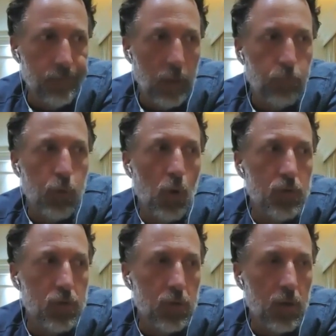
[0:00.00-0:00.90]

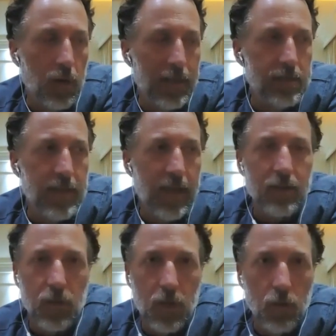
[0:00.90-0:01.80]
approach or his
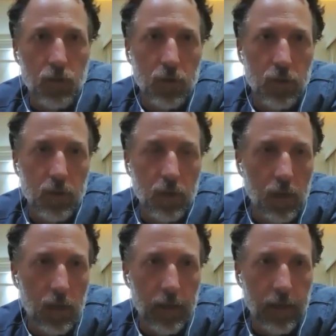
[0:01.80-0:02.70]
execution
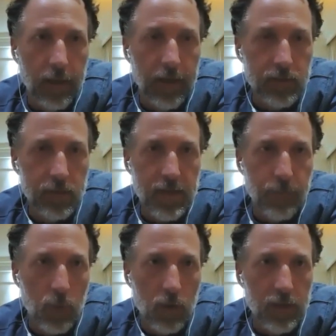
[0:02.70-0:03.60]
as a
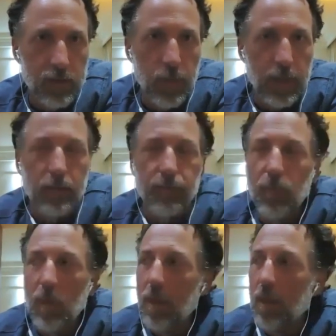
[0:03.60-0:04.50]
skipper has been.
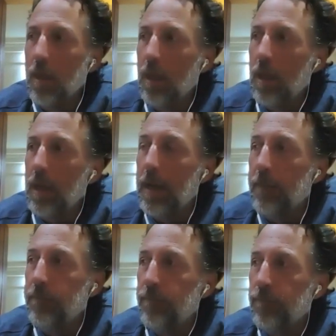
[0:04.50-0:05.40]

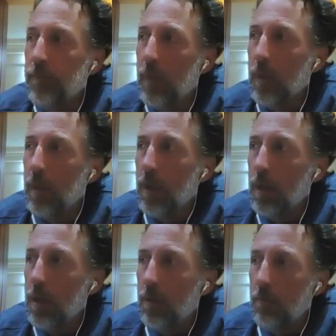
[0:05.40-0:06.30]
Um,
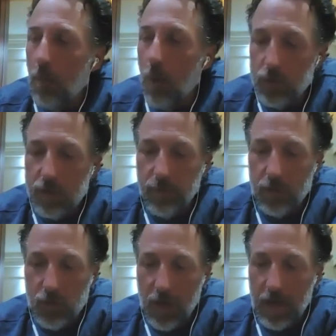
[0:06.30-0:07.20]
Most of the
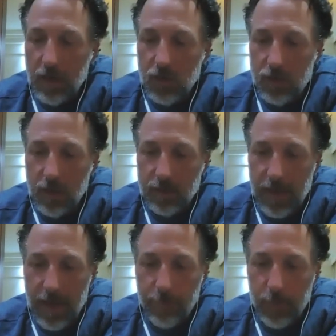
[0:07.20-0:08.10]
change that's
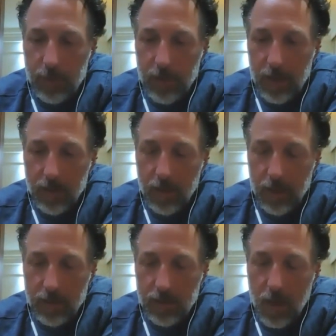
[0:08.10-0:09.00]
happened
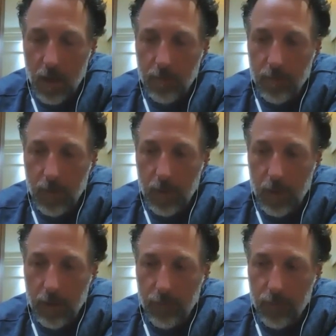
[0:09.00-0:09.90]
has come
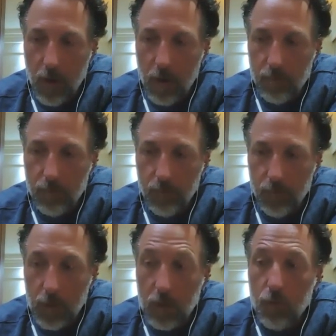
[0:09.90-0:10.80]
from
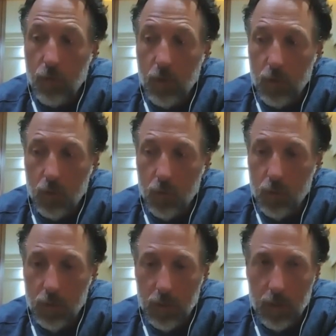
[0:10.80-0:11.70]
the
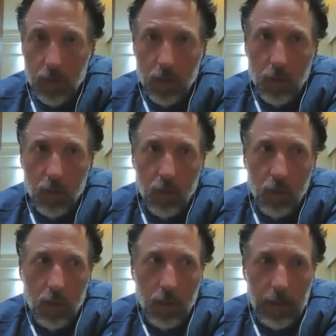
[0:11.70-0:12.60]
crew
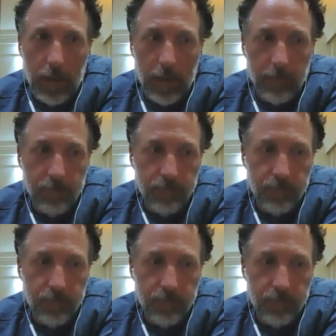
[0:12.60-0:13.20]
um,